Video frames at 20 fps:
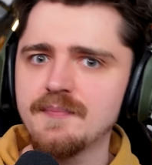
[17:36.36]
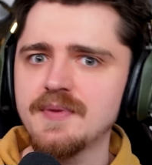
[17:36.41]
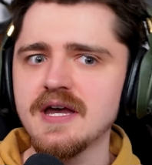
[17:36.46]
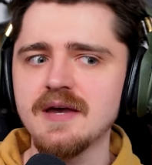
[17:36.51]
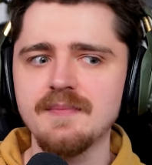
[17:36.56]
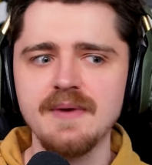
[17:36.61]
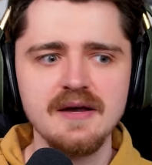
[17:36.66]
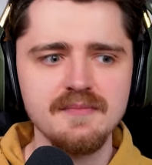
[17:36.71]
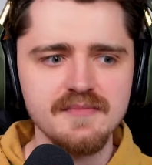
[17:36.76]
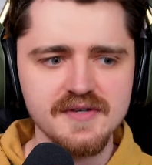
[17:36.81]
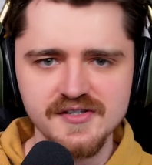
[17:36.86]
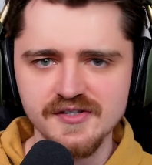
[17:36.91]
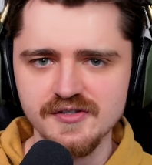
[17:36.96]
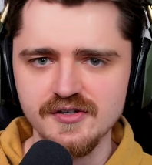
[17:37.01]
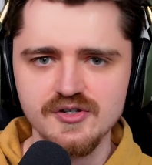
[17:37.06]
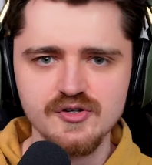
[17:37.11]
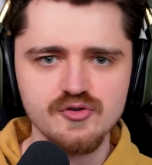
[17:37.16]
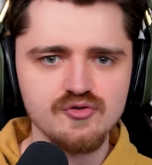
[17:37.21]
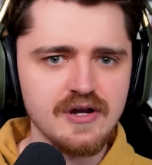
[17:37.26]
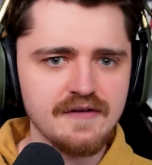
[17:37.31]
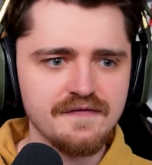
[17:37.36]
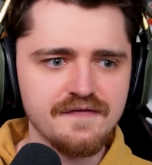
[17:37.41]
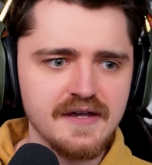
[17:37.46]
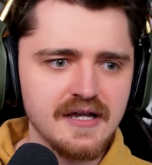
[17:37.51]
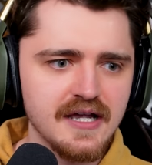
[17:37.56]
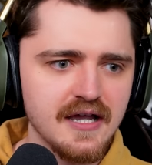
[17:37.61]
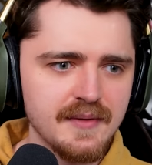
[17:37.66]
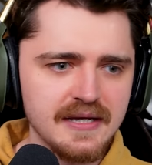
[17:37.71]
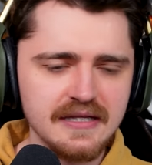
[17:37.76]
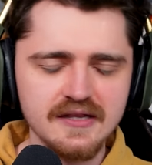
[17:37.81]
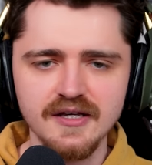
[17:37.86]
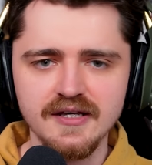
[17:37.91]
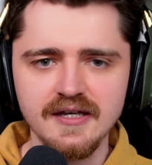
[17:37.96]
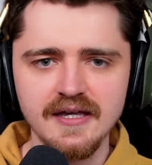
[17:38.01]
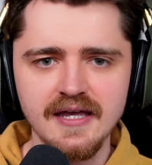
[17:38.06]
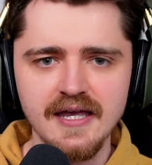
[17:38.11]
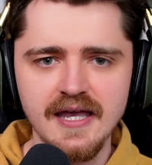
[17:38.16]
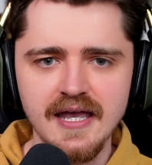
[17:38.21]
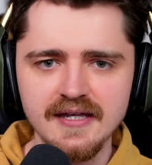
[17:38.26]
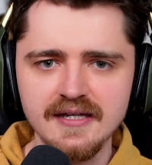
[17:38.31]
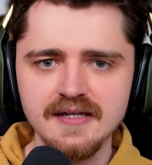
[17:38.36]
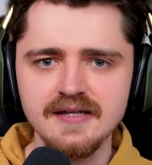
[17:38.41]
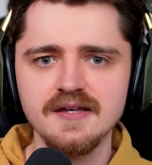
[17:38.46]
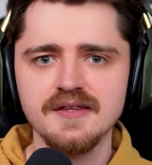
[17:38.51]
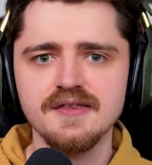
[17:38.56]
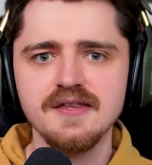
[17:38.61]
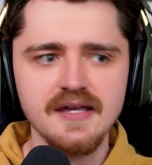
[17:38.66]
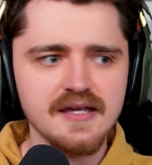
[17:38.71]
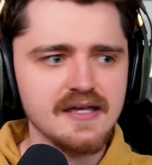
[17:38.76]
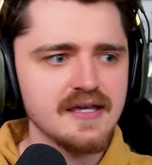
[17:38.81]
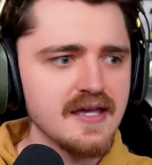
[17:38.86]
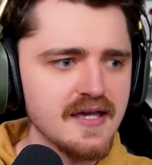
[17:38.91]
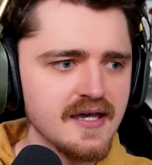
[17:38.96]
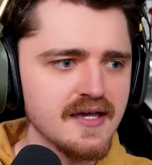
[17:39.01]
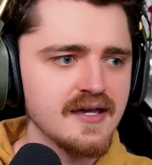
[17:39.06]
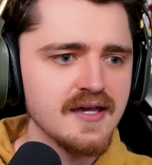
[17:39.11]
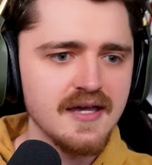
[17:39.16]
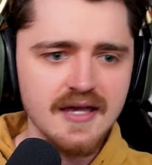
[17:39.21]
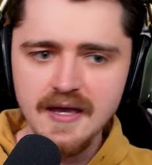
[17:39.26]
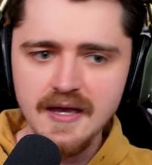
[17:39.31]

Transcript: a bit about Mr. Terrific. I mean, look at Eddie Gathegi here.